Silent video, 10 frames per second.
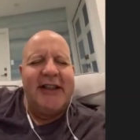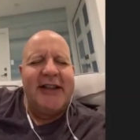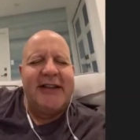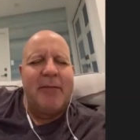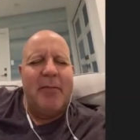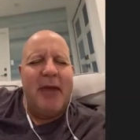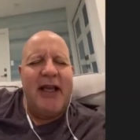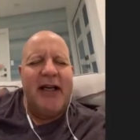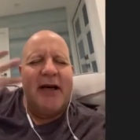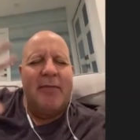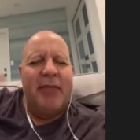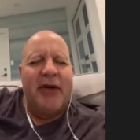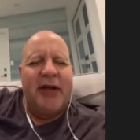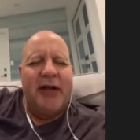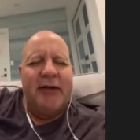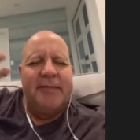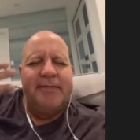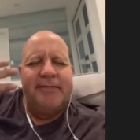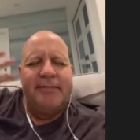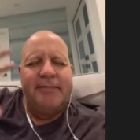it's a made up, um,
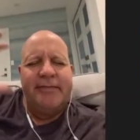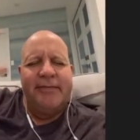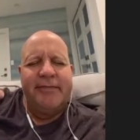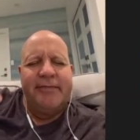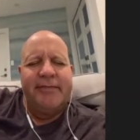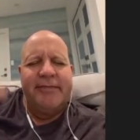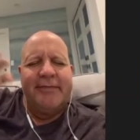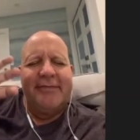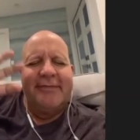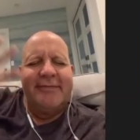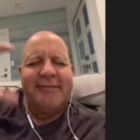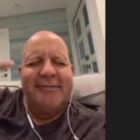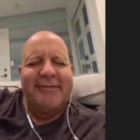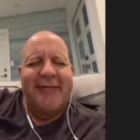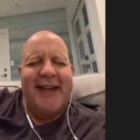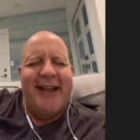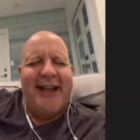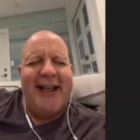it's,